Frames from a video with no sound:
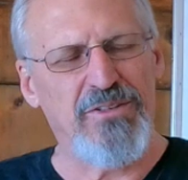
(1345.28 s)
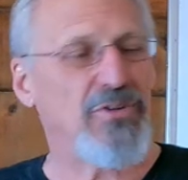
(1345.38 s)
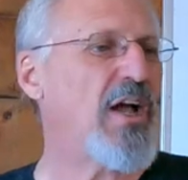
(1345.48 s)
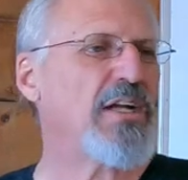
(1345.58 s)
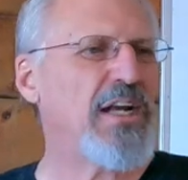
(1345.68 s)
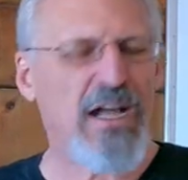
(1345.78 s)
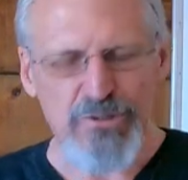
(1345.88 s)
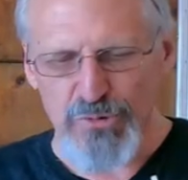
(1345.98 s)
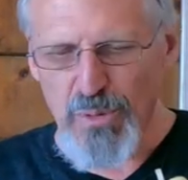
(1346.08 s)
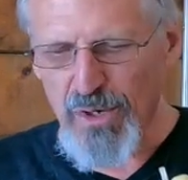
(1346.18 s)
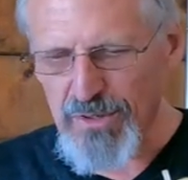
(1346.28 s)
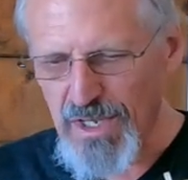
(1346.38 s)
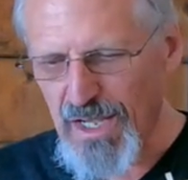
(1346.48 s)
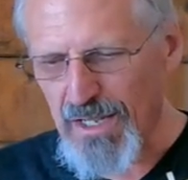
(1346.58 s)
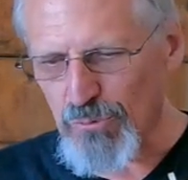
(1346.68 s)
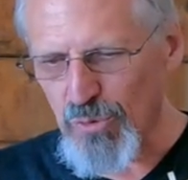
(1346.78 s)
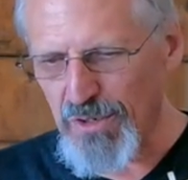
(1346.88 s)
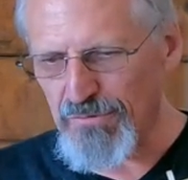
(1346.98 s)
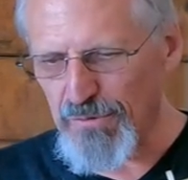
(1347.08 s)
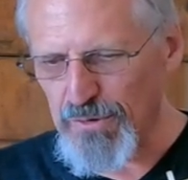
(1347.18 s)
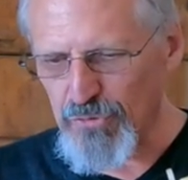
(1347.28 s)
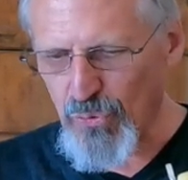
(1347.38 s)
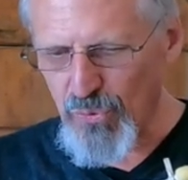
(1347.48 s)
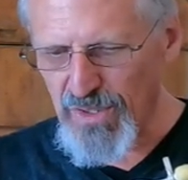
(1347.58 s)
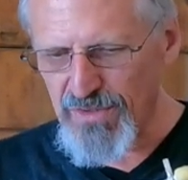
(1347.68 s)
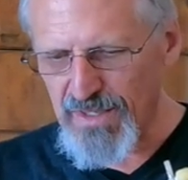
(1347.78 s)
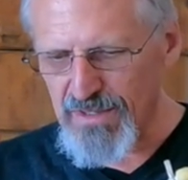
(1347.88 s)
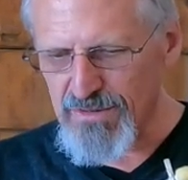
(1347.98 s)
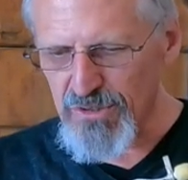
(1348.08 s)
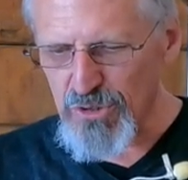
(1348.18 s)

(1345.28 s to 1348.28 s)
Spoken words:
You're not going to outsmart God. We're in 1 Corinthians.